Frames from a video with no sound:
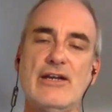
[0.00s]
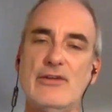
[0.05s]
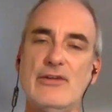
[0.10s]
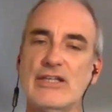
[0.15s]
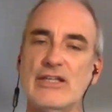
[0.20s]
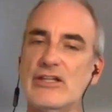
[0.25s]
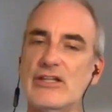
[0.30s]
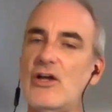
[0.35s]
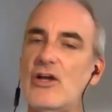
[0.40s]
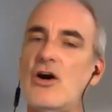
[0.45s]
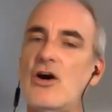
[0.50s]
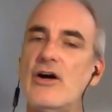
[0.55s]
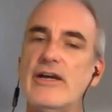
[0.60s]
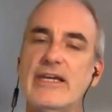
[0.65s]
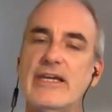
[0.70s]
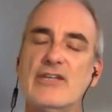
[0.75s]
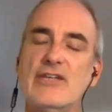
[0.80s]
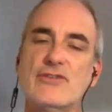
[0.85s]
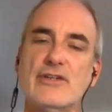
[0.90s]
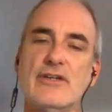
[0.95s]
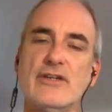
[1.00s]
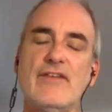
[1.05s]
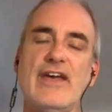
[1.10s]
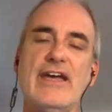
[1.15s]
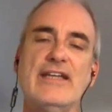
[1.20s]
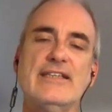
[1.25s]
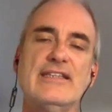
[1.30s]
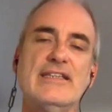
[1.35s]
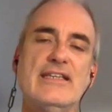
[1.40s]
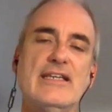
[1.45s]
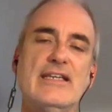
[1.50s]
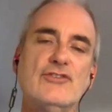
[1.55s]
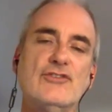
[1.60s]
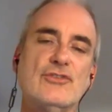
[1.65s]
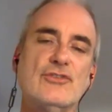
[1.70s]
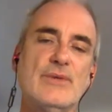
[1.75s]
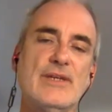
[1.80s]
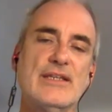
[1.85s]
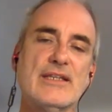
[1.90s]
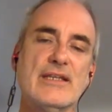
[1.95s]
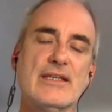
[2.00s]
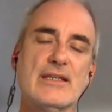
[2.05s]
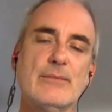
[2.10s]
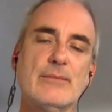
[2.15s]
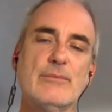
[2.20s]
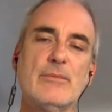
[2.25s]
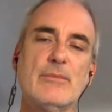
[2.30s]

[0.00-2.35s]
and there's a long history of anti-Asian racism